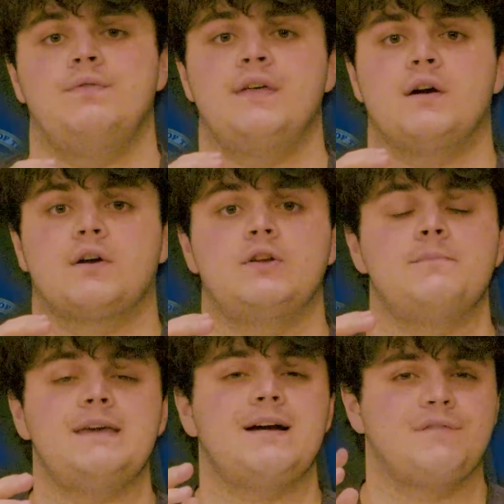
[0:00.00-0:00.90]
There
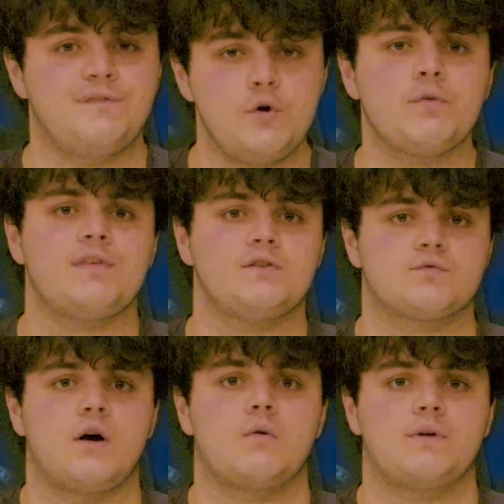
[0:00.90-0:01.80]
could be a few
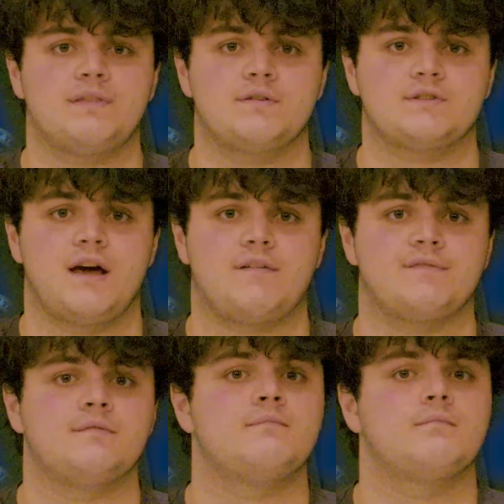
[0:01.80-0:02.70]
things wrong with their
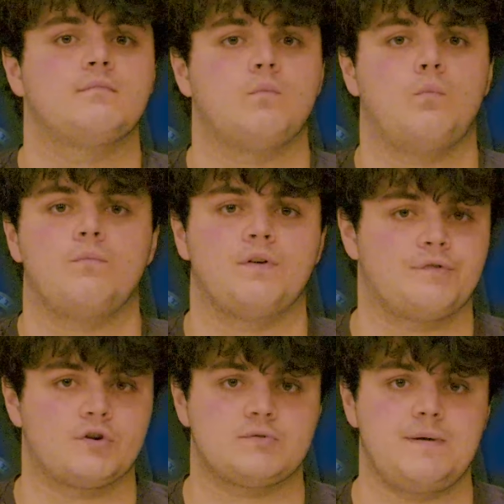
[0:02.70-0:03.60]
stuff.
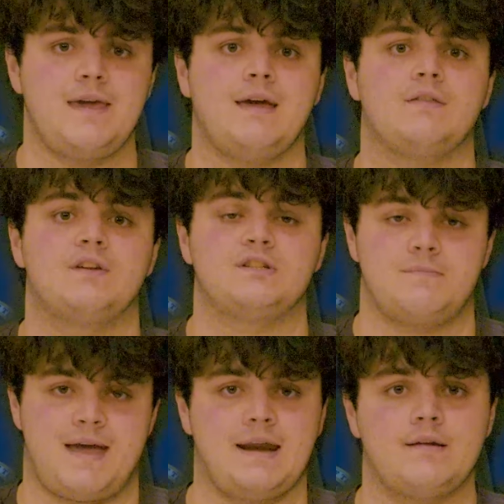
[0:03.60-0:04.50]
The first being
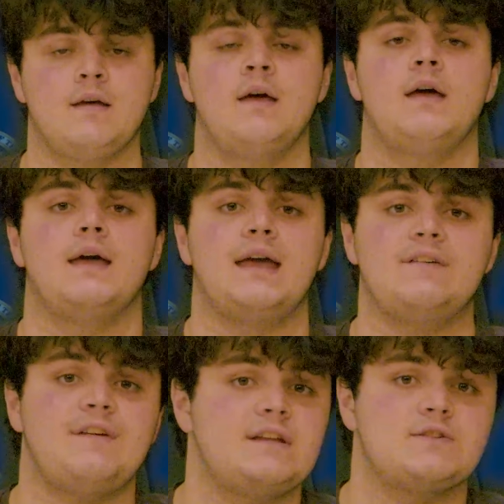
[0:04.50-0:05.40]
the domain.
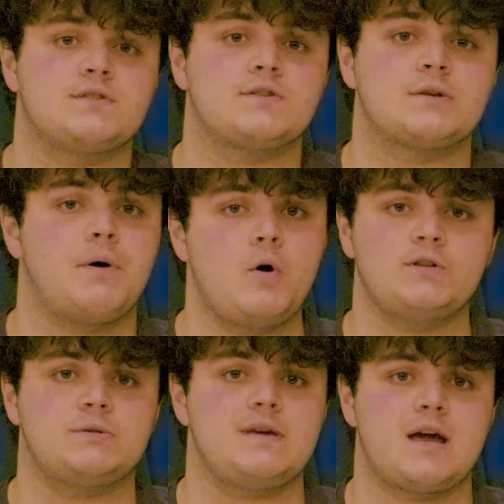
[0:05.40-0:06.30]
If it is
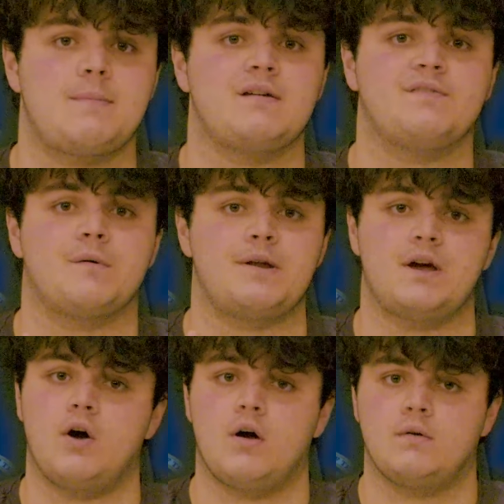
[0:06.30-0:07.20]
supposed to be coming
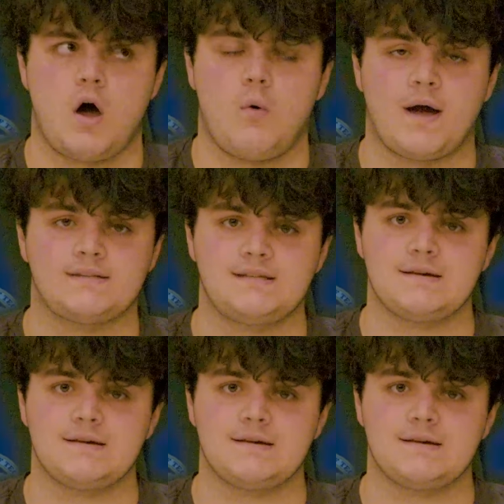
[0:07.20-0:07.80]
from an OIT